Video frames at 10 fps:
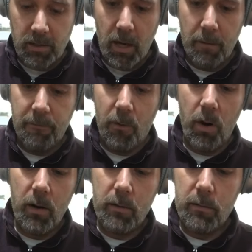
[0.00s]
Type
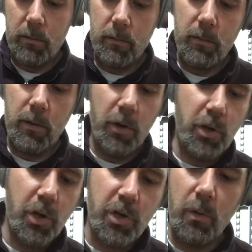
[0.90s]
4. There's your
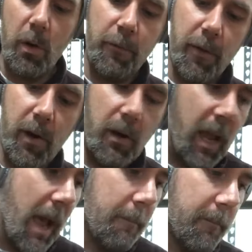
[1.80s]
screw for your
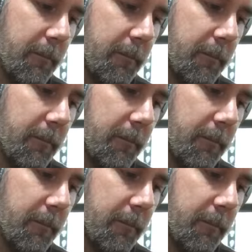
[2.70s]
cap.